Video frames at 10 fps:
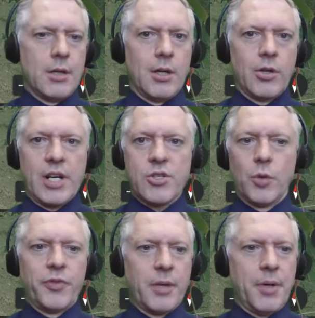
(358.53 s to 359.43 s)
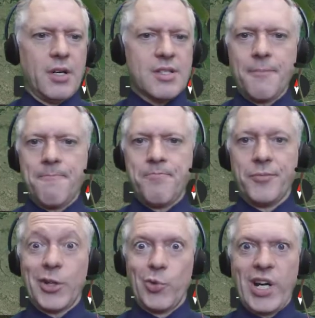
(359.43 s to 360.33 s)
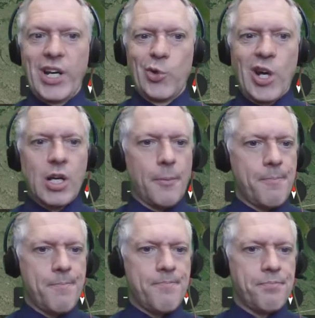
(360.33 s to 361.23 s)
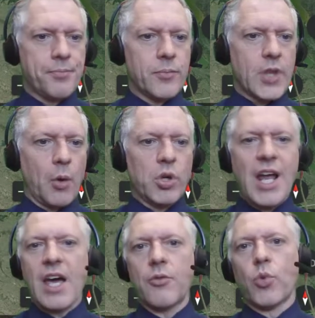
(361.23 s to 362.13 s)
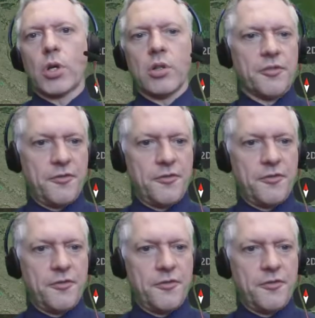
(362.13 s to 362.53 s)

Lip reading: All right, so hopefully you paused, you're ready to rock. Now we're going to add what are called